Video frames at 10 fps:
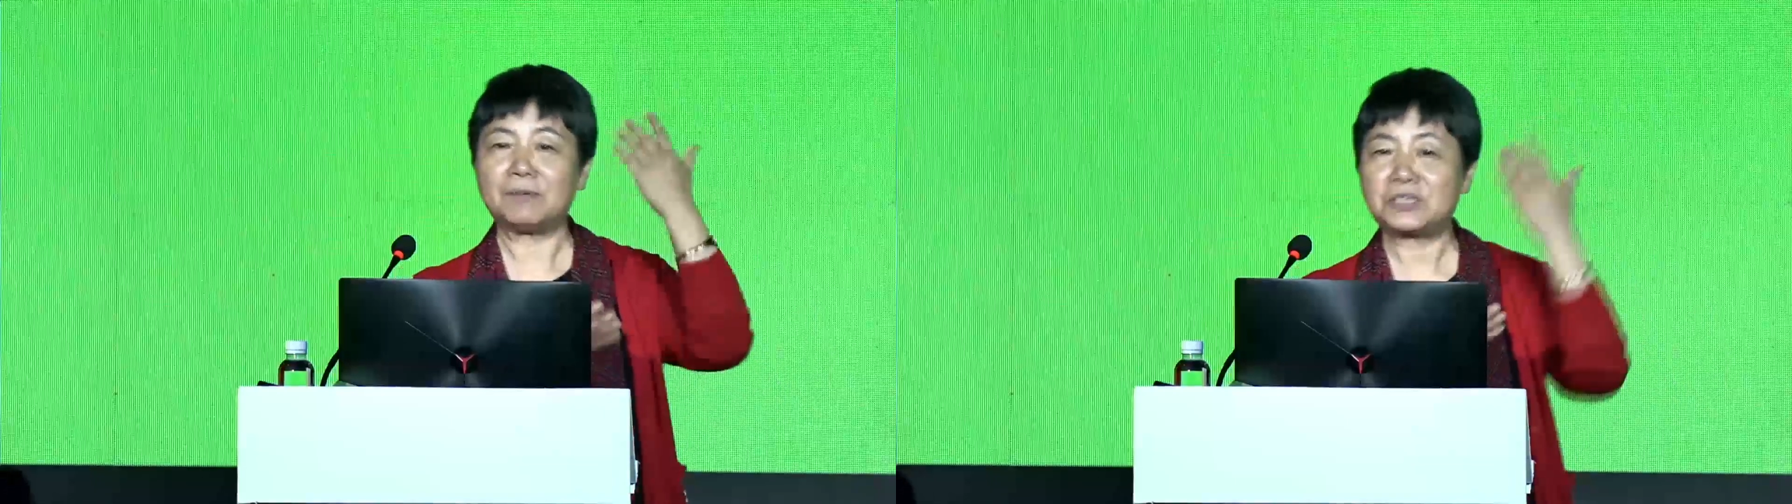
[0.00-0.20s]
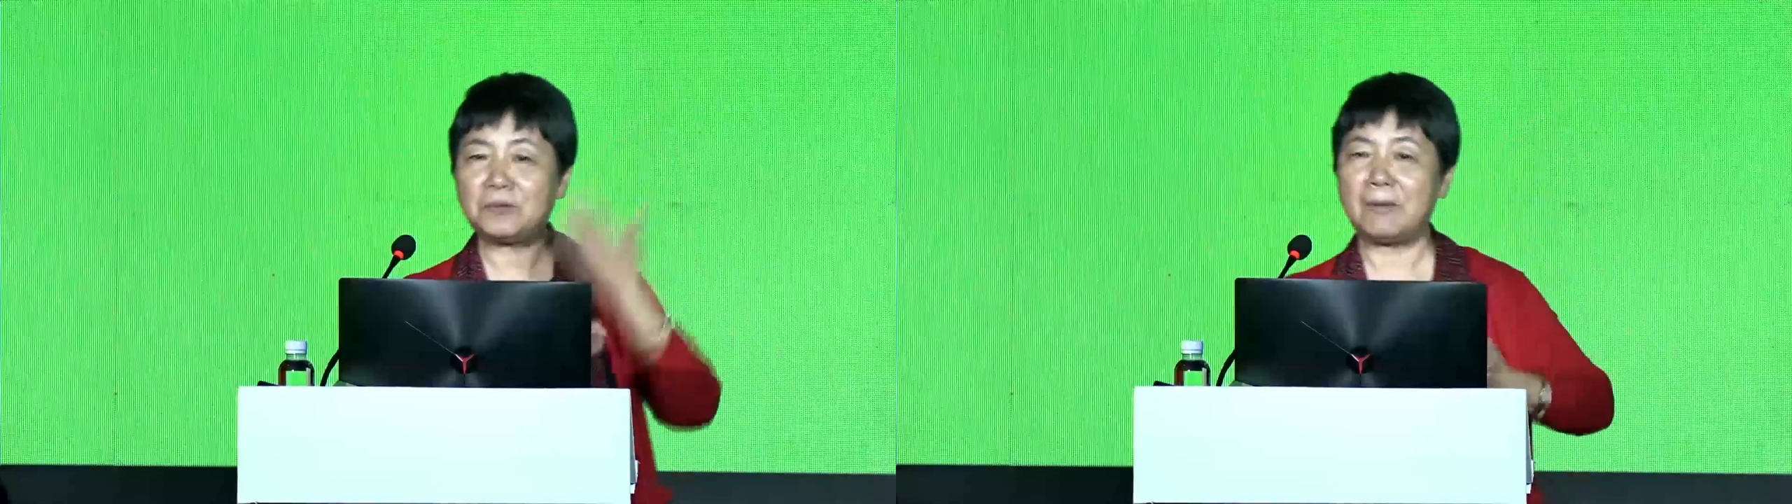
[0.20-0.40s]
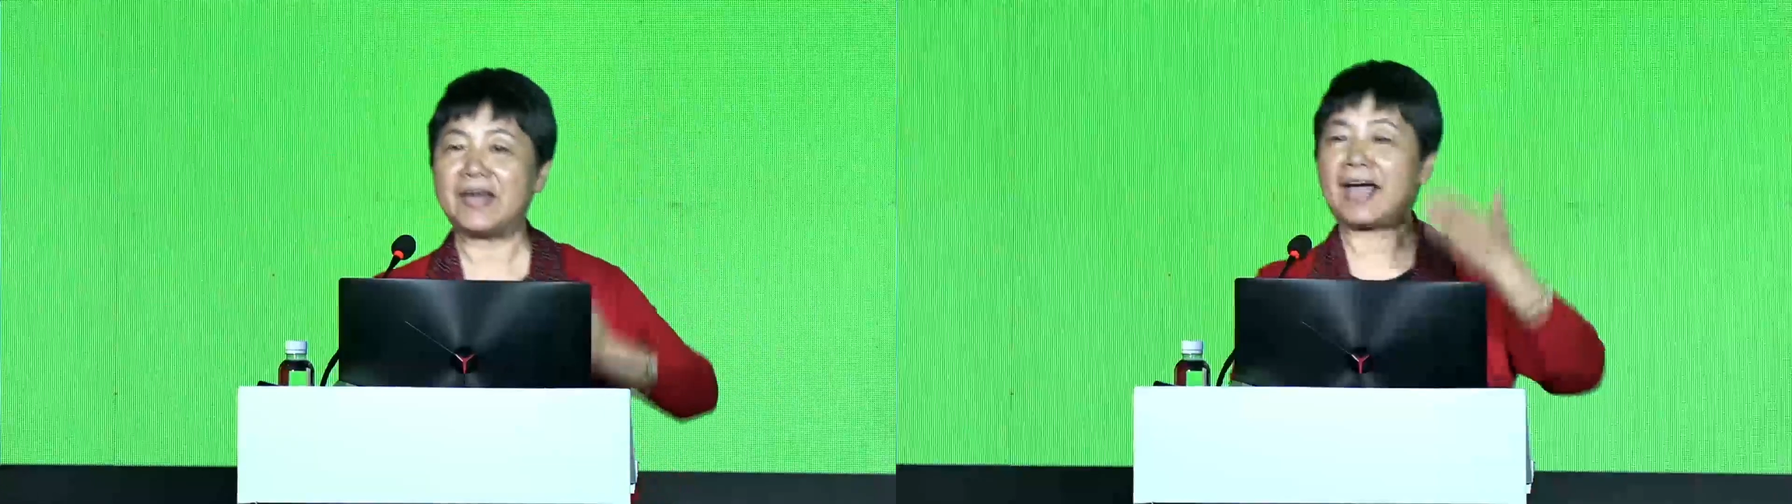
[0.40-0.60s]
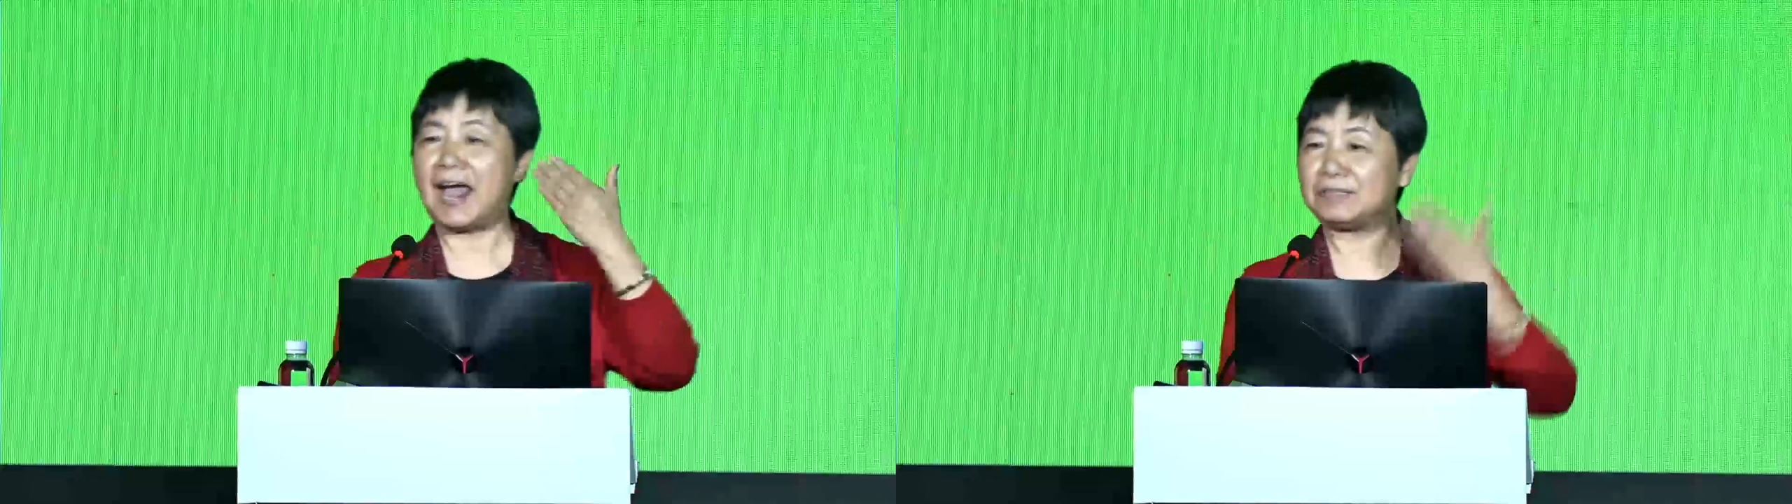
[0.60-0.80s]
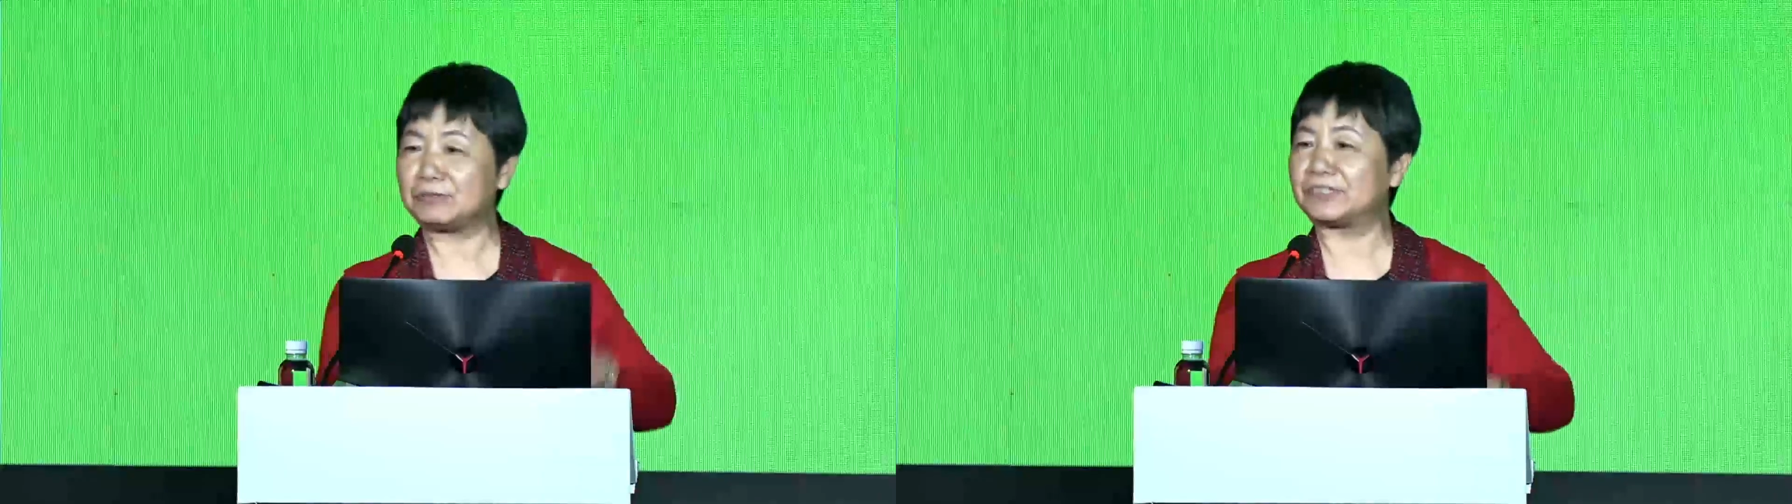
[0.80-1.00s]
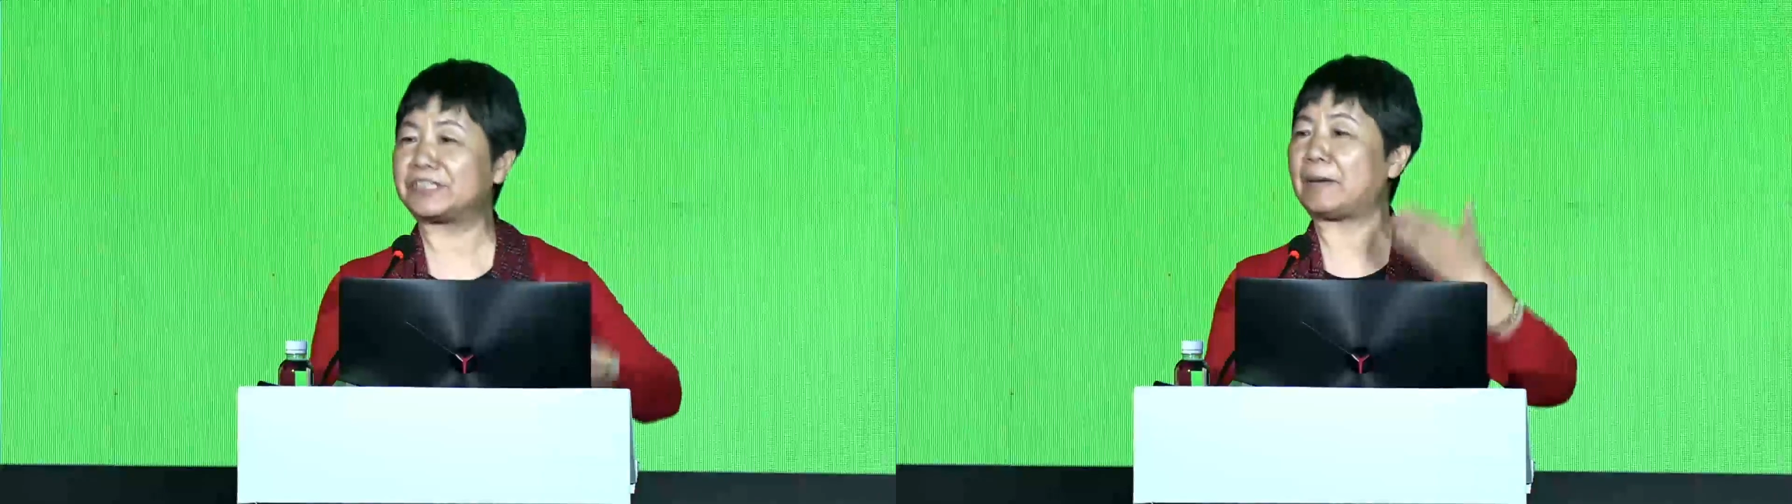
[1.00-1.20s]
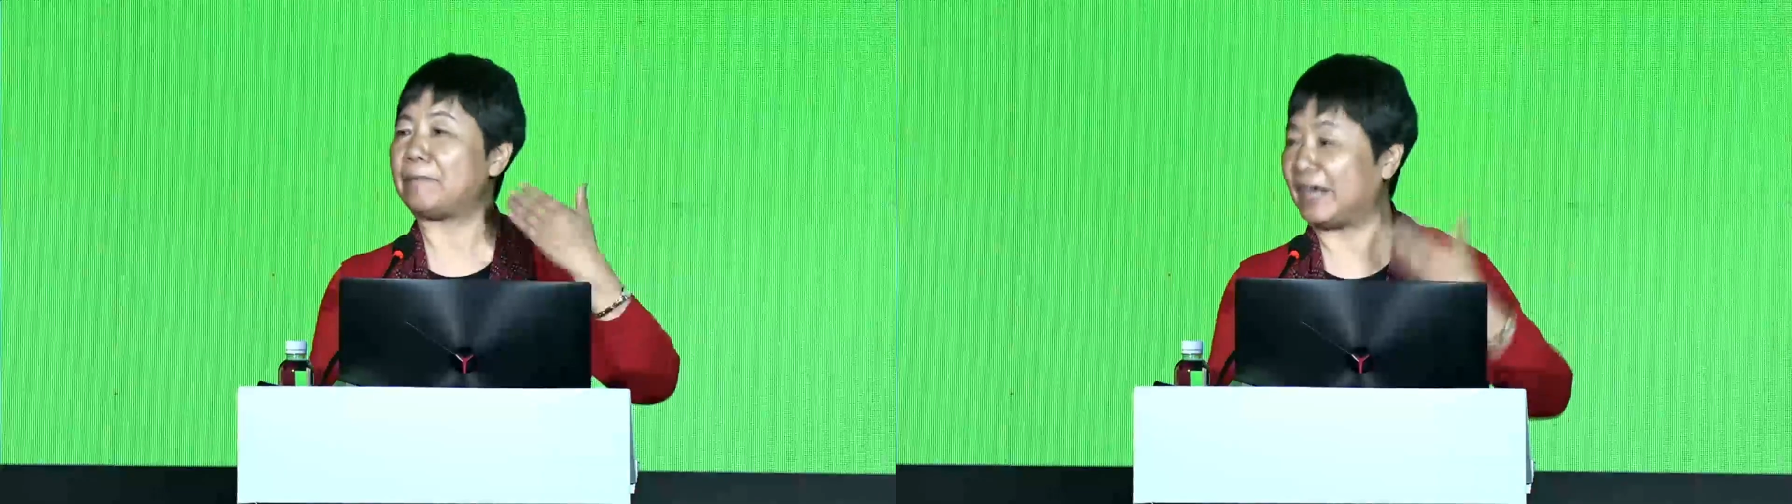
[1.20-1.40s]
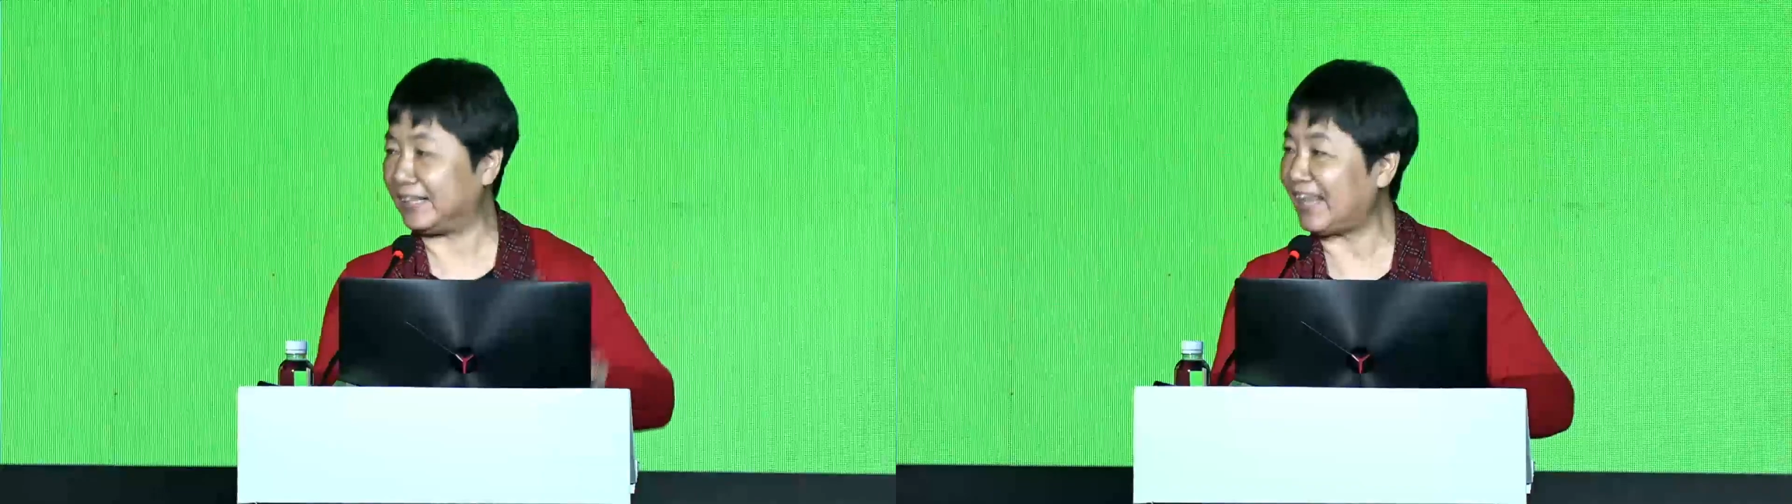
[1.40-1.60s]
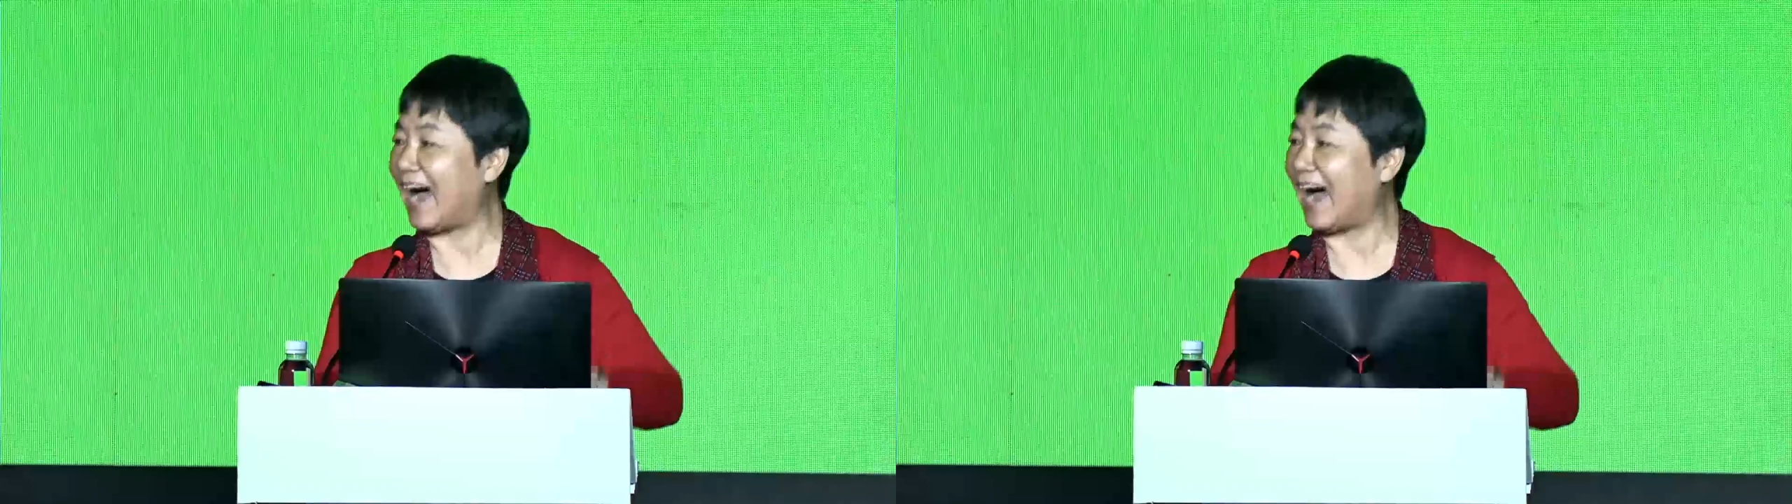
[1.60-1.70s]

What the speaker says: I observe children's play